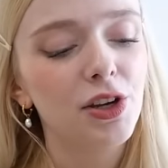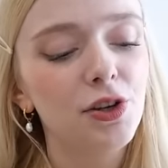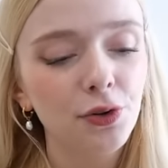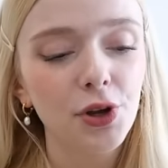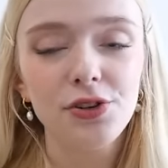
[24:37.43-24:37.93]

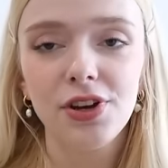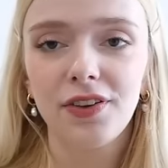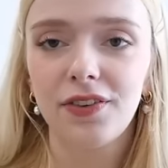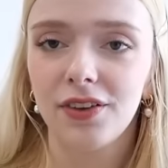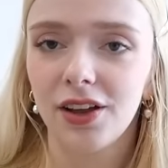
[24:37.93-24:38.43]
You'll
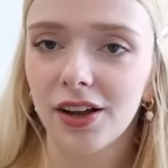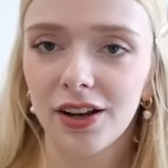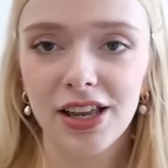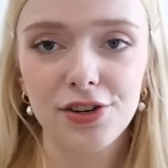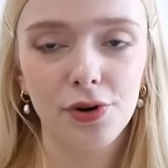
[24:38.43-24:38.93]
notice uh,
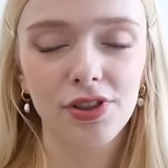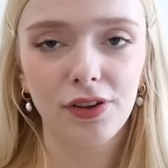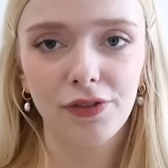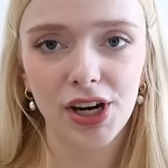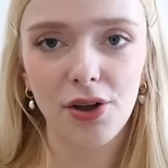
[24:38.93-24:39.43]
later on in
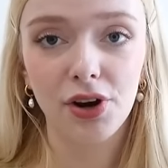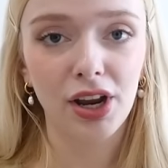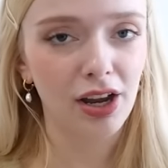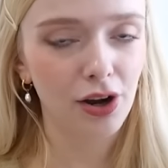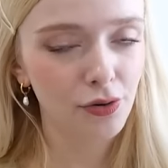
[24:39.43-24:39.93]
this video that
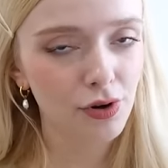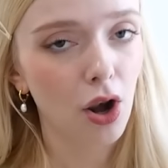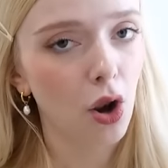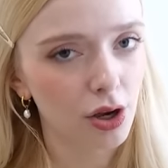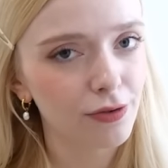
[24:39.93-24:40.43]
I own a
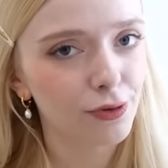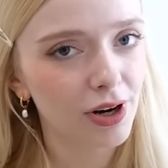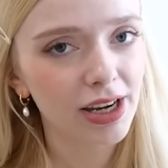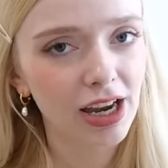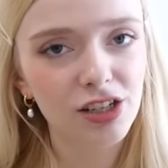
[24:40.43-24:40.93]
lot of
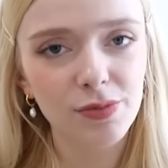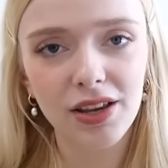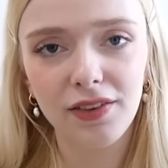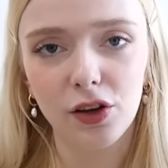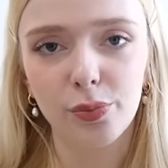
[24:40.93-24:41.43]
grey
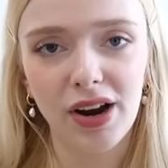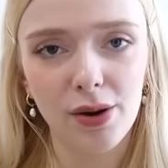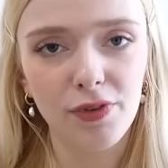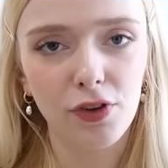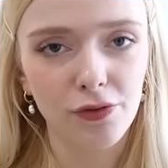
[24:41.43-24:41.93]
cashmere, so
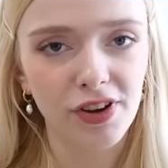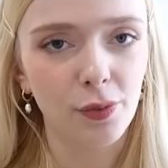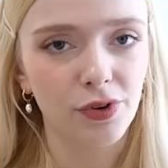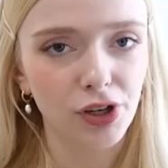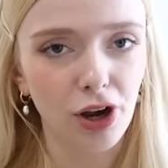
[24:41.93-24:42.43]
brown was the obvious
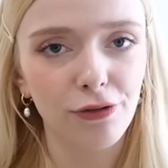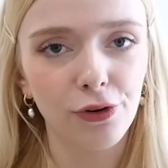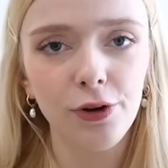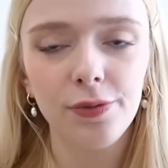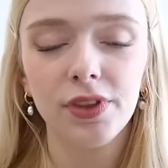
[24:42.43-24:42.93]
one to go
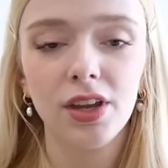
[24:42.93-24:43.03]
for.